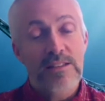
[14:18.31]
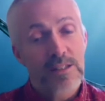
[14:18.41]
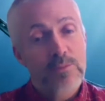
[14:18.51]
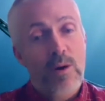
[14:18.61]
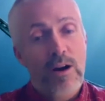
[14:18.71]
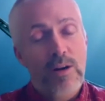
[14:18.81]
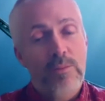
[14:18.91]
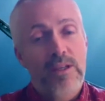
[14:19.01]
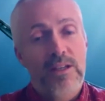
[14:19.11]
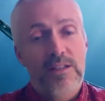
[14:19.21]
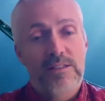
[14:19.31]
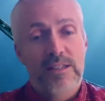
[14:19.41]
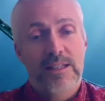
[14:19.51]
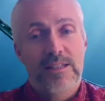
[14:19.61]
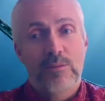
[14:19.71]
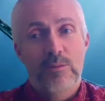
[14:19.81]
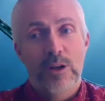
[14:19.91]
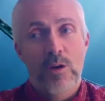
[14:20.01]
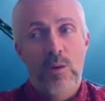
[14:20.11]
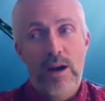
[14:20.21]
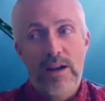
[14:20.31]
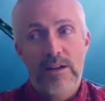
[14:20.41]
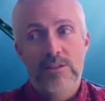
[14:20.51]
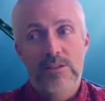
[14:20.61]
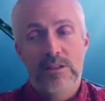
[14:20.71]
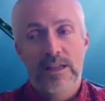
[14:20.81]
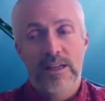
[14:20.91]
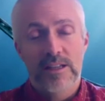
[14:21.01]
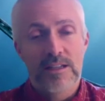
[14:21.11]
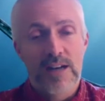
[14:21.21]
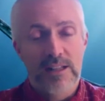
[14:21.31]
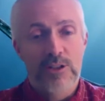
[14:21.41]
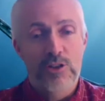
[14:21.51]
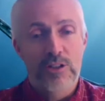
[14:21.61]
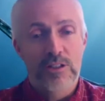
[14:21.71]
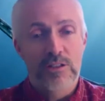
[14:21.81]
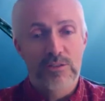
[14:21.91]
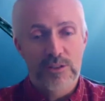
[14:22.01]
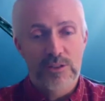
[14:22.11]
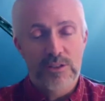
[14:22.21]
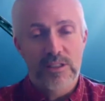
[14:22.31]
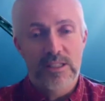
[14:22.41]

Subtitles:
in part because it requires acknowledging diversity,